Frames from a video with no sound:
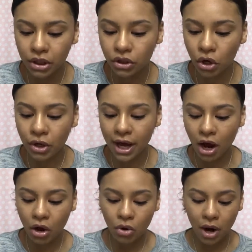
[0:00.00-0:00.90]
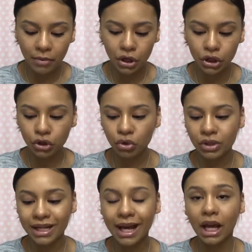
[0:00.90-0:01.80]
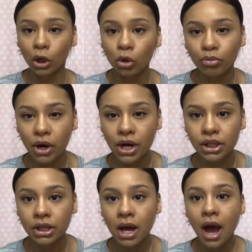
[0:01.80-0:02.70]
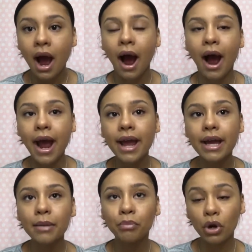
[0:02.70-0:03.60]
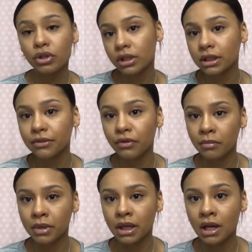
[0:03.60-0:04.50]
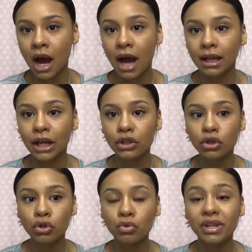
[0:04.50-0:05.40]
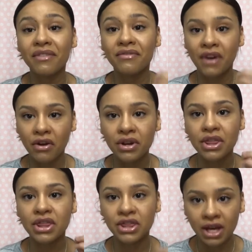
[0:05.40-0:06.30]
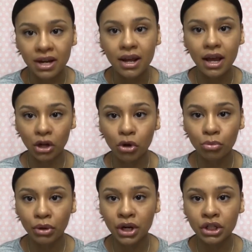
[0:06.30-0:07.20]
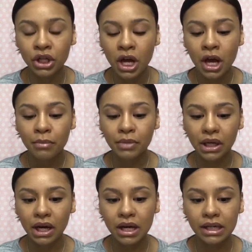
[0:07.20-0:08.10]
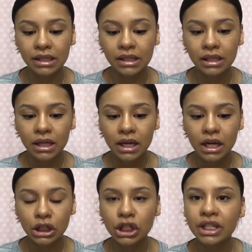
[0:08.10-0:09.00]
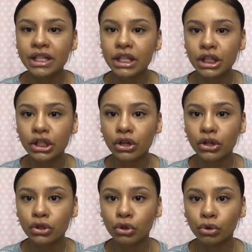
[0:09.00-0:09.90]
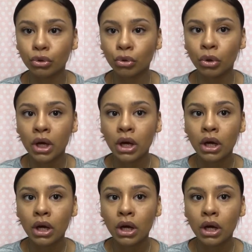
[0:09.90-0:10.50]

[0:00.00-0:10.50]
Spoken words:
So now I'm gonna use an angle brush. I personally, for me, I like to use a very thin angle brush because it's just easier to